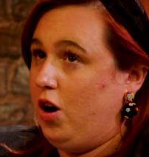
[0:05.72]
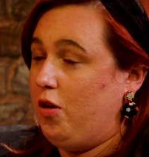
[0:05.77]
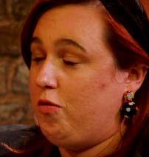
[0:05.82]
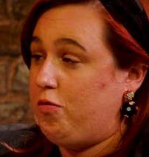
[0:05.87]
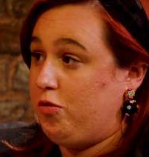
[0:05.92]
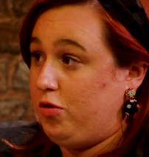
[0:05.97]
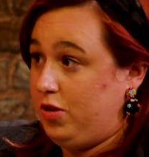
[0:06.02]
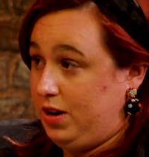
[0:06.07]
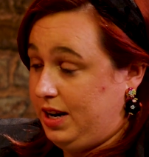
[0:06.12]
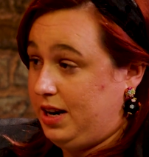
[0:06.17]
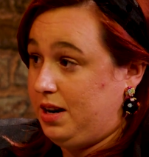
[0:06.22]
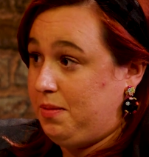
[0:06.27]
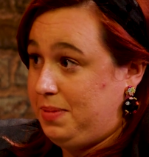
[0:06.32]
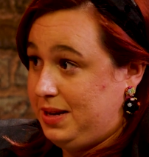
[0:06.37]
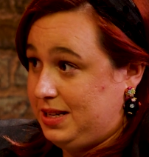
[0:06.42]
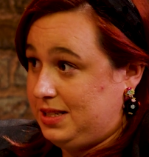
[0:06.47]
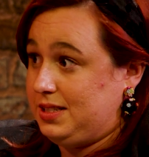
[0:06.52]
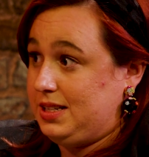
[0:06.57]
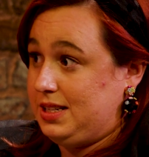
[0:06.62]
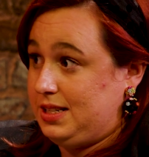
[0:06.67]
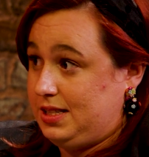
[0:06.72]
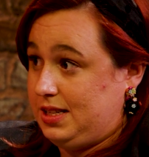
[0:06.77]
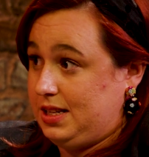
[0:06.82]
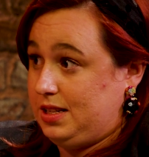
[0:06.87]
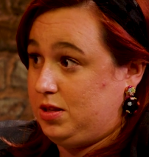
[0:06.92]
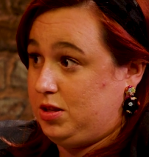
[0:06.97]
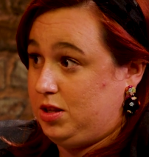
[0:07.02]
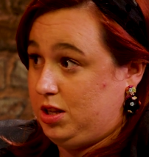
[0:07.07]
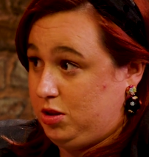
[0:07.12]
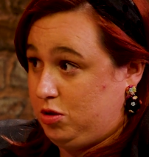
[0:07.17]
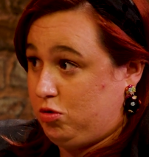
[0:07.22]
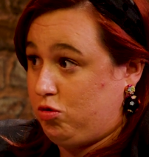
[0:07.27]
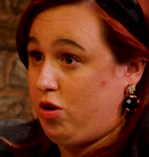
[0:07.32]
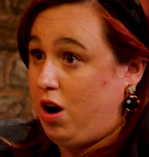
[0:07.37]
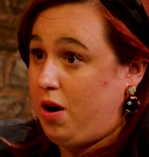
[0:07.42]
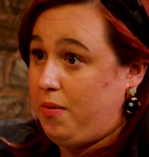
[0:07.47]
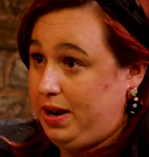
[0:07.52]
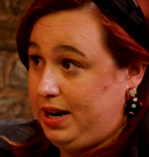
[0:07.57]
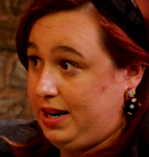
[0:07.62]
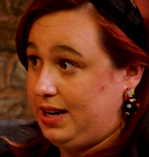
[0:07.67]
running a business that's
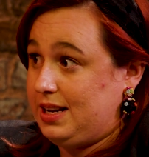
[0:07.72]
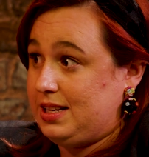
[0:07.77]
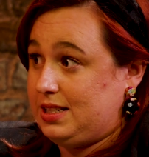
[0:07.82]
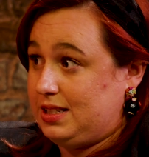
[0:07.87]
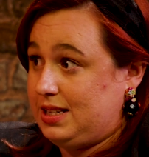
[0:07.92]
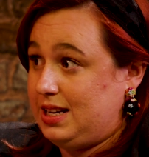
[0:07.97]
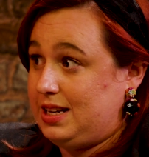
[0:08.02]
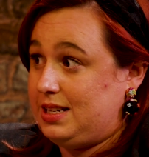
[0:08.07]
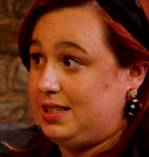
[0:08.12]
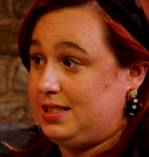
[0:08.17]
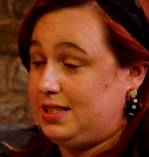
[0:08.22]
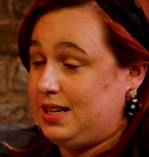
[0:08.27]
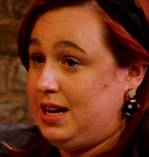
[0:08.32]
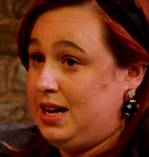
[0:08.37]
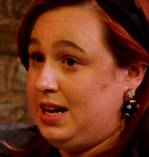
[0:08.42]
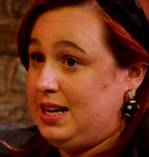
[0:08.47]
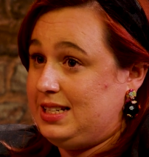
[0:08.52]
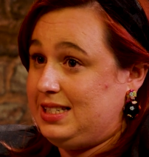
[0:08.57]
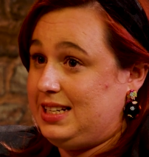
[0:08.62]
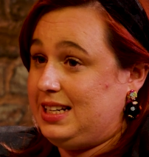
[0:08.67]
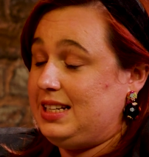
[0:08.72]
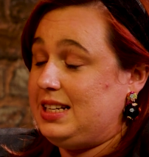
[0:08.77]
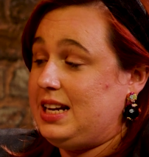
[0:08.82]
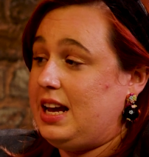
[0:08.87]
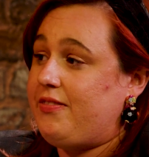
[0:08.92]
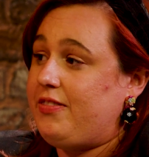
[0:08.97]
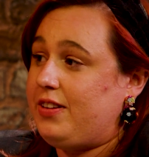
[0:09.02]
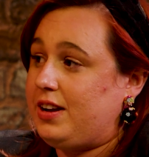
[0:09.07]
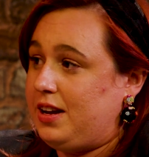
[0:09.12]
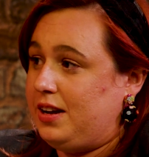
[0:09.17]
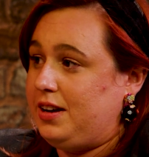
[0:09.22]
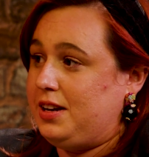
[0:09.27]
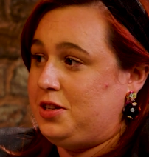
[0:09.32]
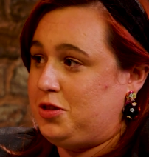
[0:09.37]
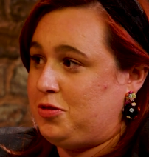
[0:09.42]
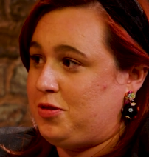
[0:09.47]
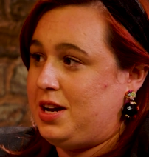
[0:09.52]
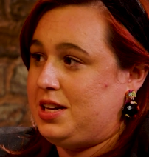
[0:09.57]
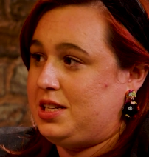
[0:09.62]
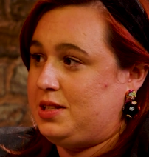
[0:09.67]
growing. It's significantly
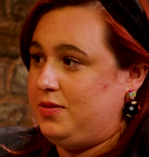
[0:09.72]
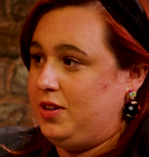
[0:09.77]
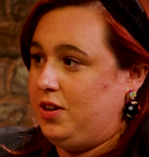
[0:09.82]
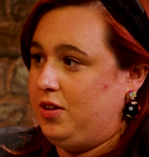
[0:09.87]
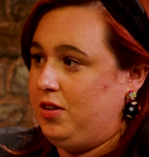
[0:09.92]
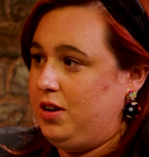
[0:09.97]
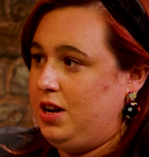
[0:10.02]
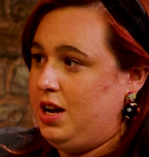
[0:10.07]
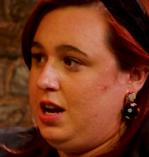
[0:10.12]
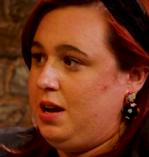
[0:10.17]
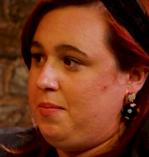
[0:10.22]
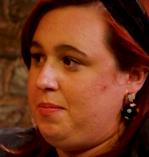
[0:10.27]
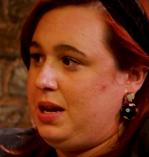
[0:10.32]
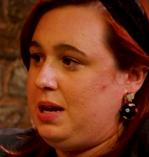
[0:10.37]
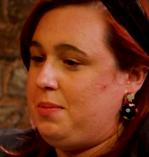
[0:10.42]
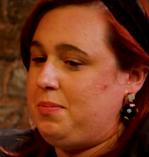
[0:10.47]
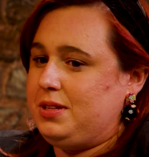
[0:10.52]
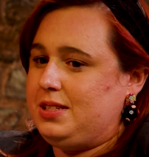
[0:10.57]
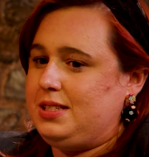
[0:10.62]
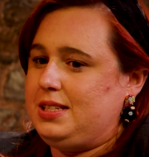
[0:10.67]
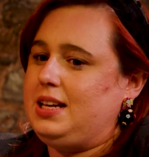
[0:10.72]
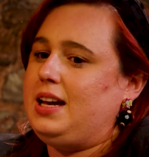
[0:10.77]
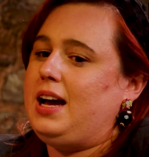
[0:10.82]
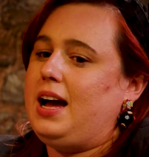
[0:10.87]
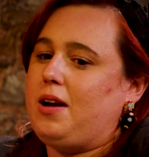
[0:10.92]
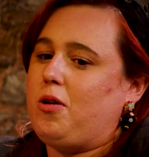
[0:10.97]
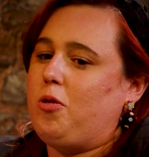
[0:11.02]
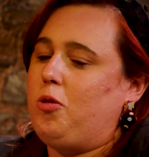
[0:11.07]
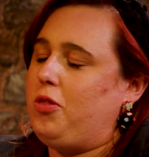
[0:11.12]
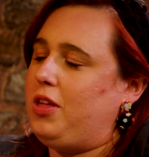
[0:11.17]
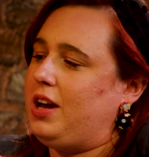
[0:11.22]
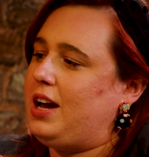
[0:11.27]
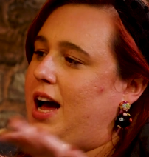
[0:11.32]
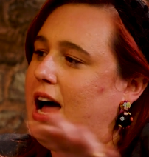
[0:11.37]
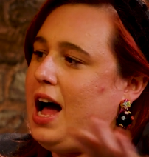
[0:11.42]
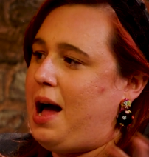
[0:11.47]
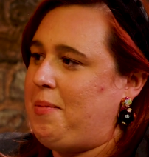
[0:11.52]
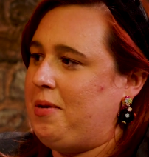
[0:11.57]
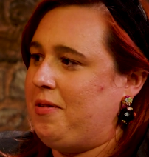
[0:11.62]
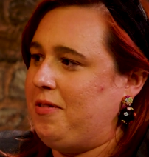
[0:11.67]
stressful. People see like all the
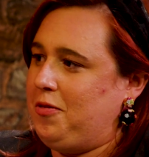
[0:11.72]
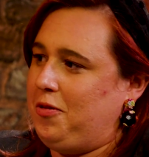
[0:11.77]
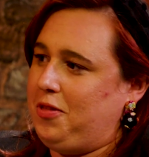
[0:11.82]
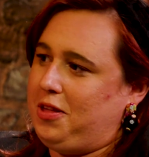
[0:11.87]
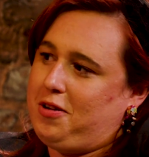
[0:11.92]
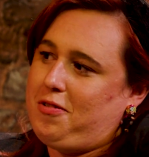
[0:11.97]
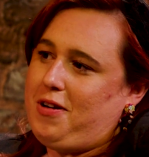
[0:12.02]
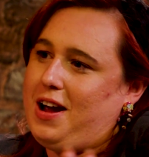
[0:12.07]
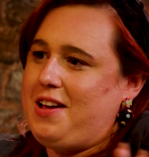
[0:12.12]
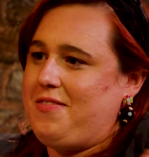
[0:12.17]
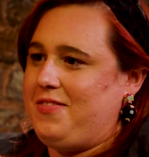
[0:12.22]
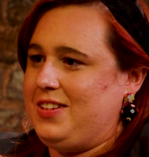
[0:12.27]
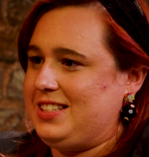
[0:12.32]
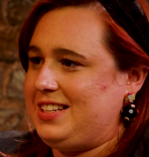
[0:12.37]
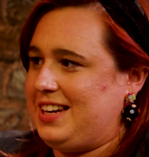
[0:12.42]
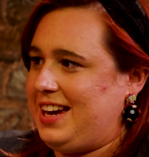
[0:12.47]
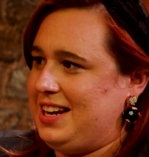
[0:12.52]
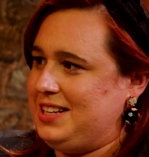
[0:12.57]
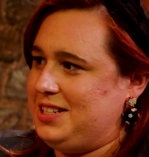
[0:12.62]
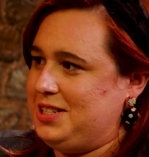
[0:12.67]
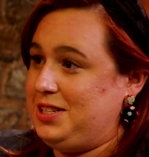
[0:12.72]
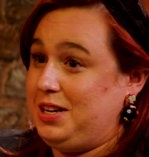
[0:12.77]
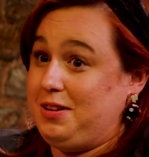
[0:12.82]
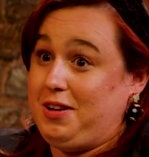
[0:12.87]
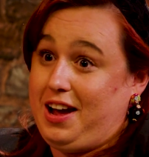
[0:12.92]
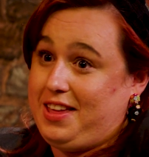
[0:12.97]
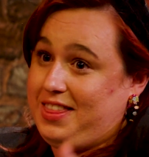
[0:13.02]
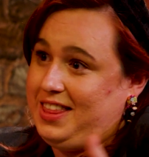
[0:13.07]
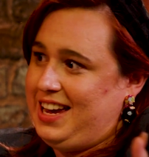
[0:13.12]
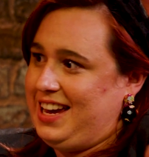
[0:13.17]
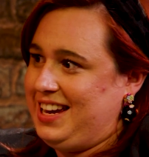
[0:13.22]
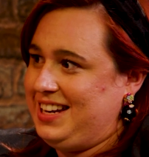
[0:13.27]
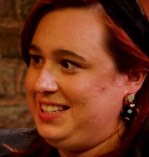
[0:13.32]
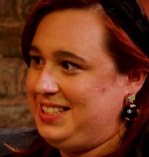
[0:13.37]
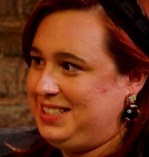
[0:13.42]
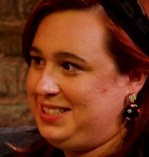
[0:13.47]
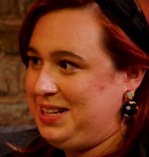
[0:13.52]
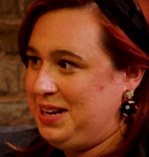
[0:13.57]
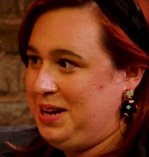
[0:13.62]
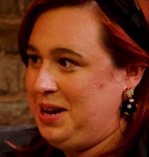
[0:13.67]
glamour and all the great things I get to do like
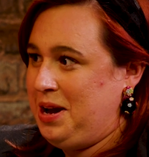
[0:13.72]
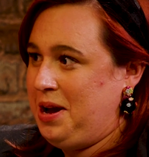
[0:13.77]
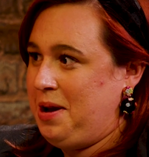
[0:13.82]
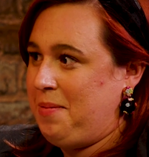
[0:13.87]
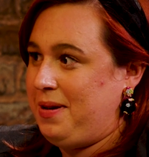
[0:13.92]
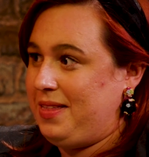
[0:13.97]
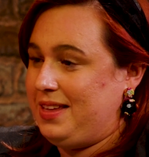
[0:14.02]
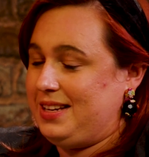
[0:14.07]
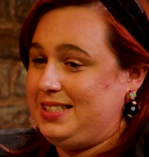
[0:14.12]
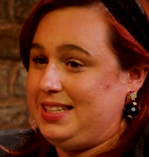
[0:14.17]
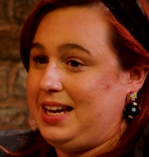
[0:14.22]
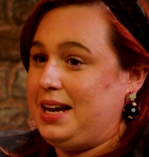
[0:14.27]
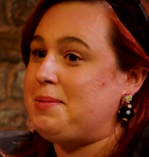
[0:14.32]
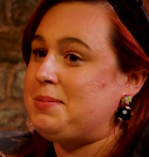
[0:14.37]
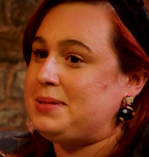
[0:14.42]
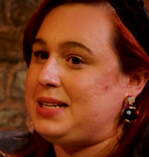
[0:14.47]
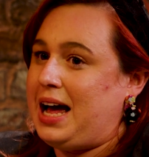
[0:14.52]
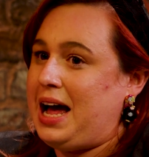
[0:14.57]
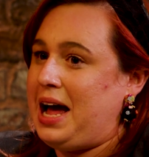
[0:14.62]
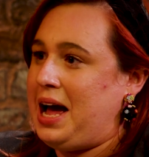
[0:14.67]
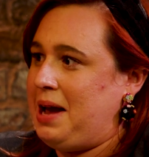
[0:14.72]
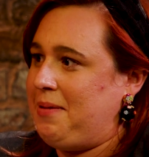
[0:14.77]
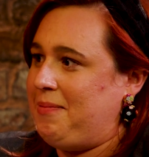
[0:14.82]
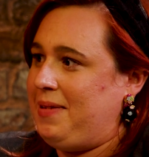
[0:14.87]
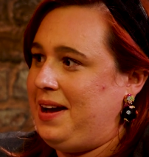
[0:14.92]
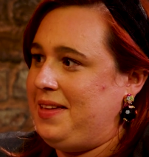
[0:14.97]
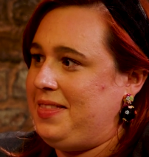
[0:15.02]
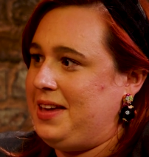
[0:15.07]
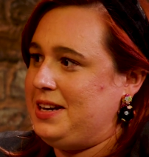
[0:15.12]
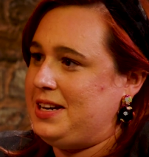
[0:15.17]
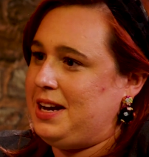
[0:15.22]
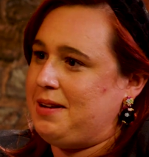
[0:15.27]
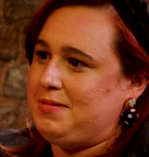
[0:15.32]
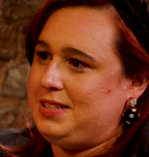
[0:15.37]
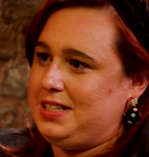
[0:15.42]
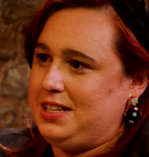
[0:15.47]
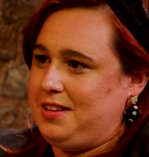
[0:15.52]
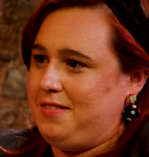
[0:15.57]
this, but at the same time, like they don't see the